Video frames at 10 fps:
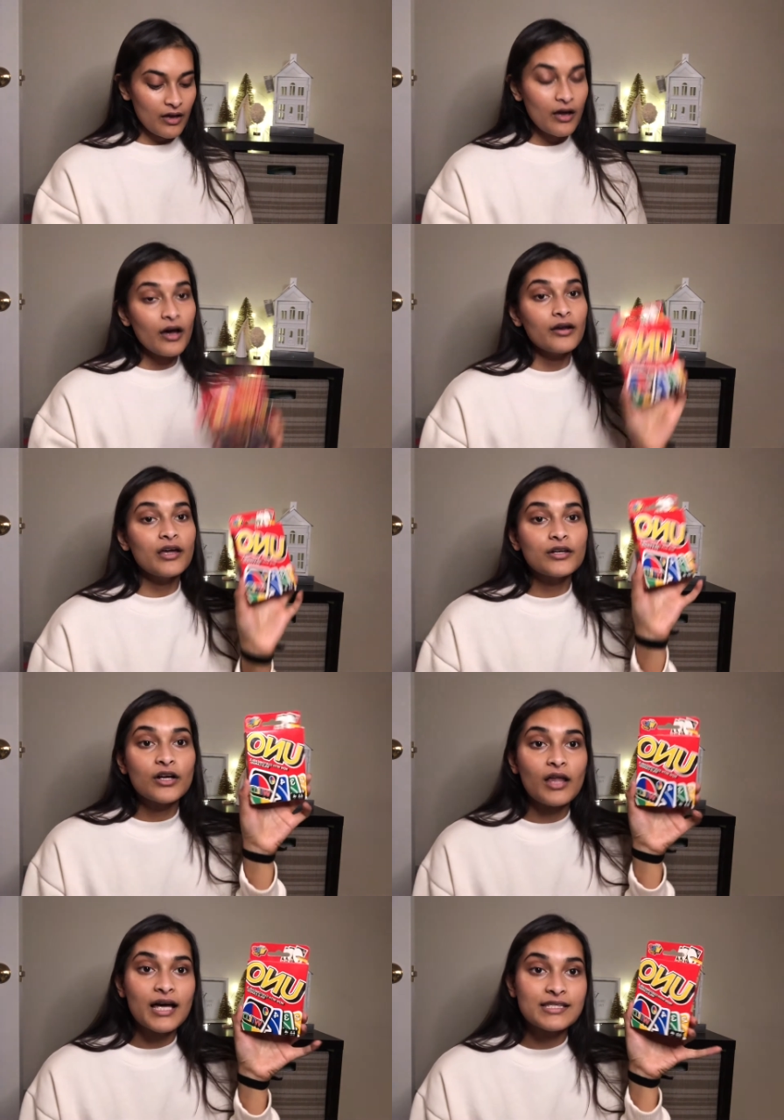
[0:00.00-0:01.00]
Another
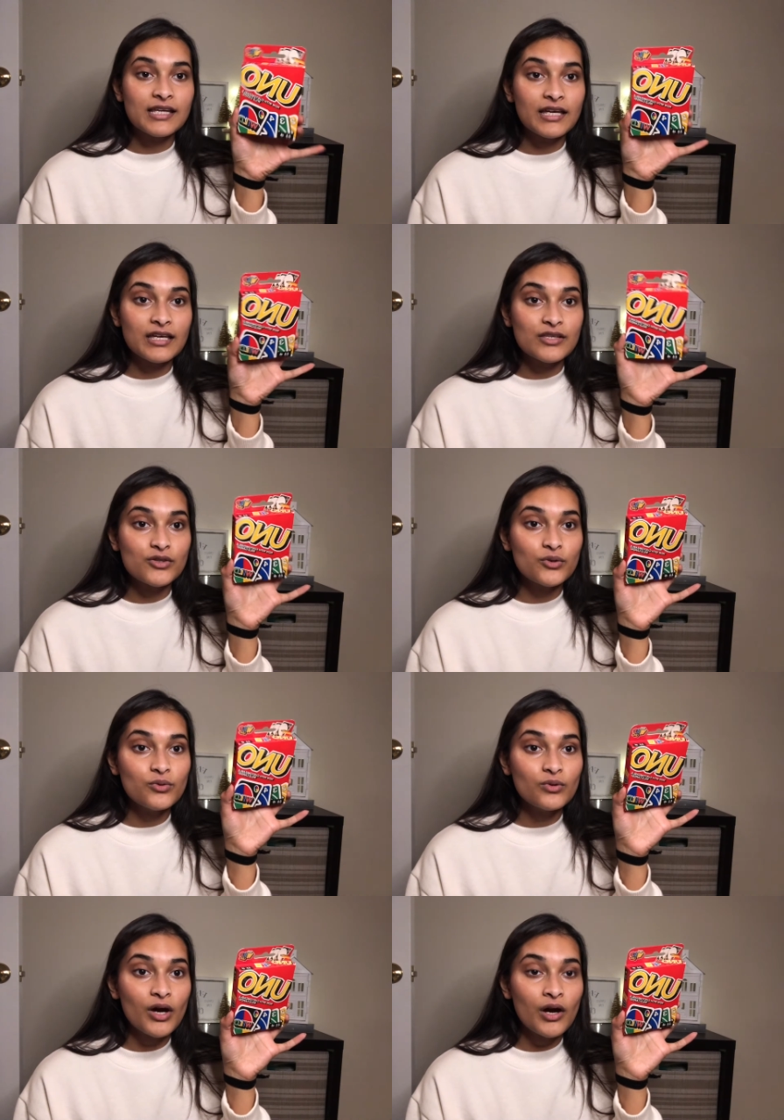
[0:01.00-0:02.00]
classic is
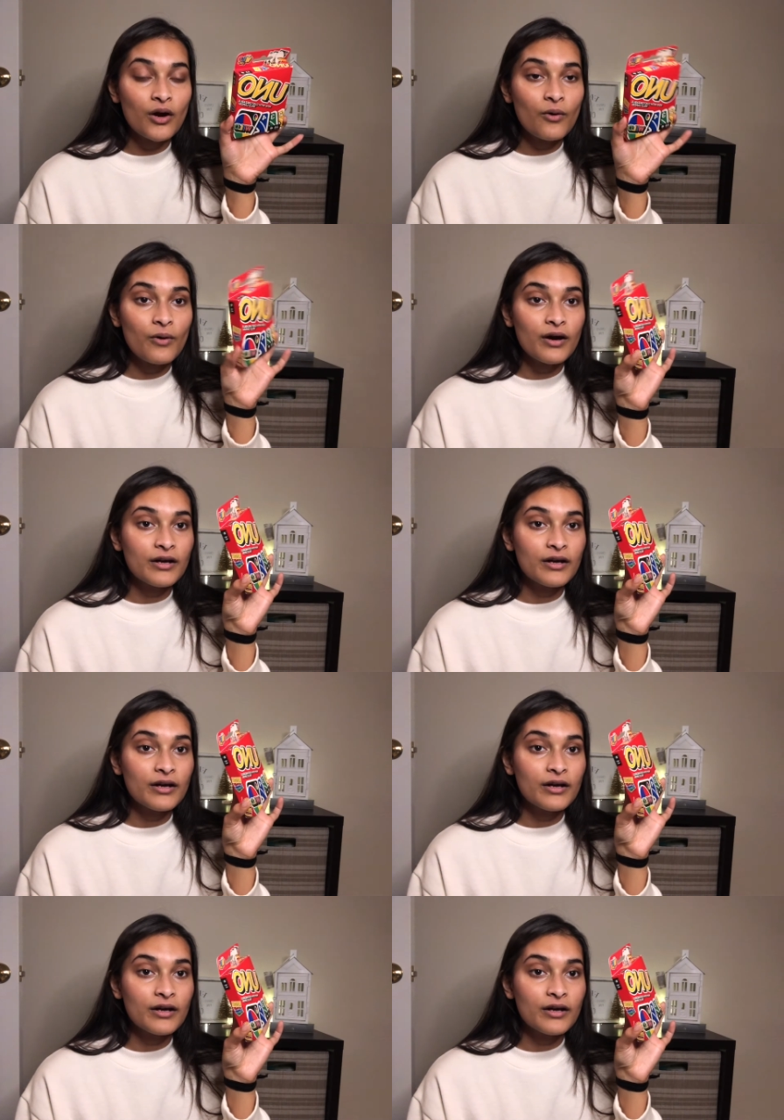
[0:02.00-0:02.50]
Uno.